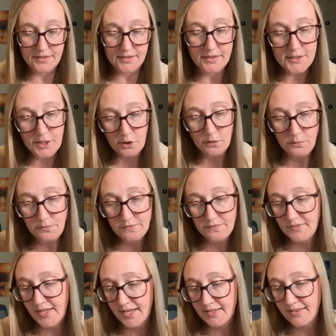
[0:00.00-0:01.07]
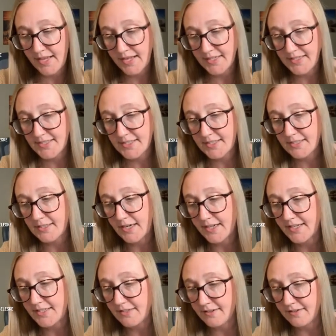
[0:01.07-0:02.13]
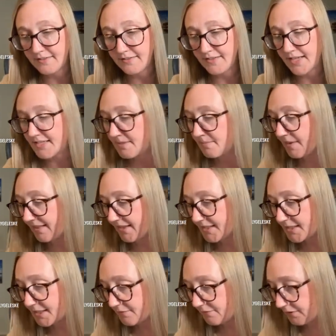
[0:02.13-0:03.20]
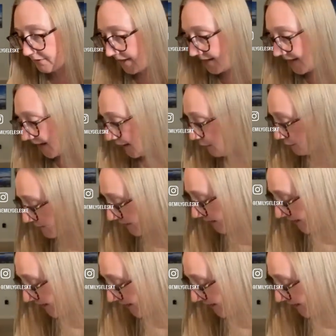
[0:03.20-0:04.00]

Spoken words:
So that's my list for right now.